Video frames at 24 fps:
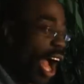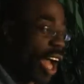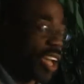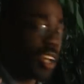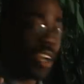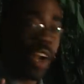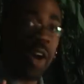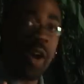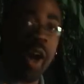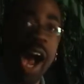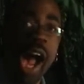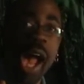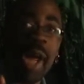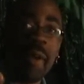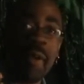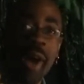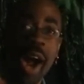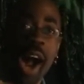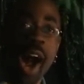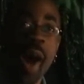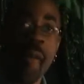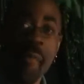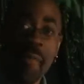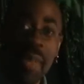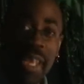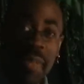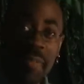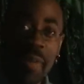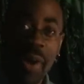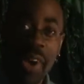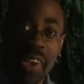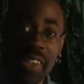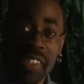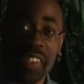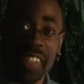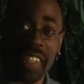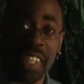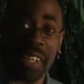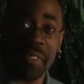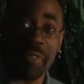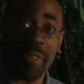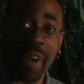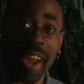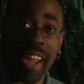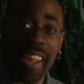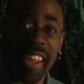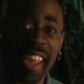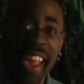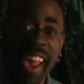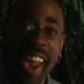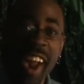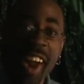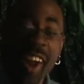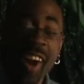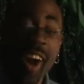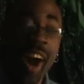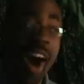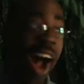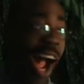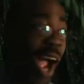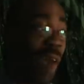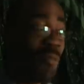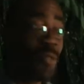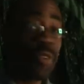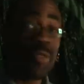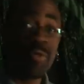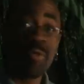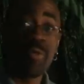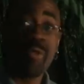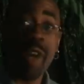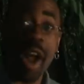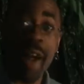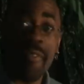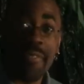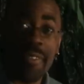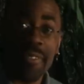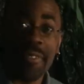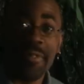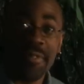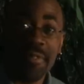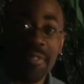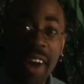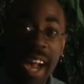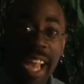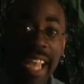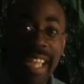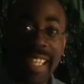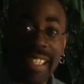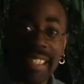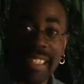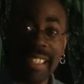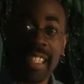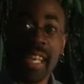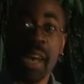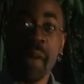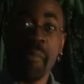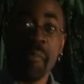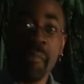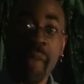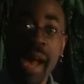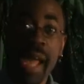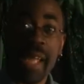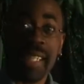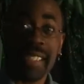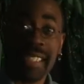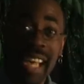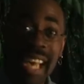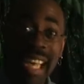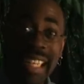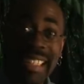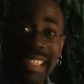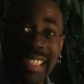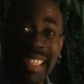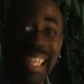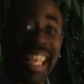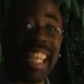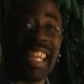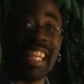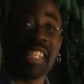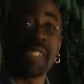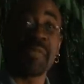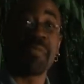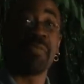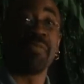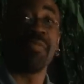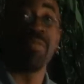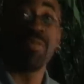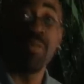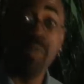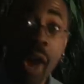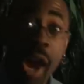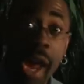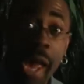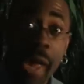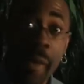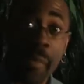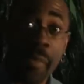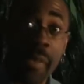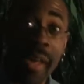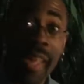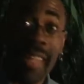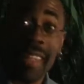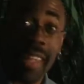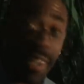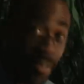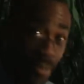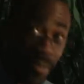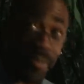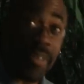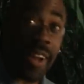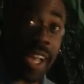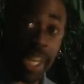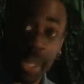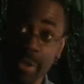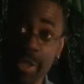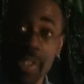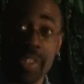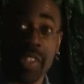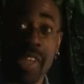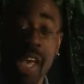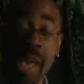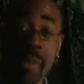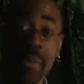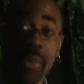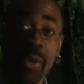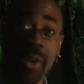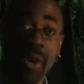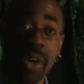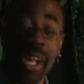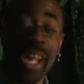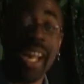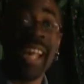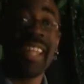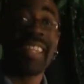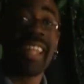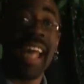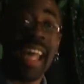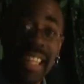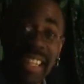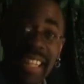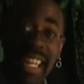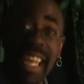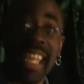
You know, I, me personally, right, yeah, I would rather fight Mike Tyson in his prime than fight Chris Cyborg. That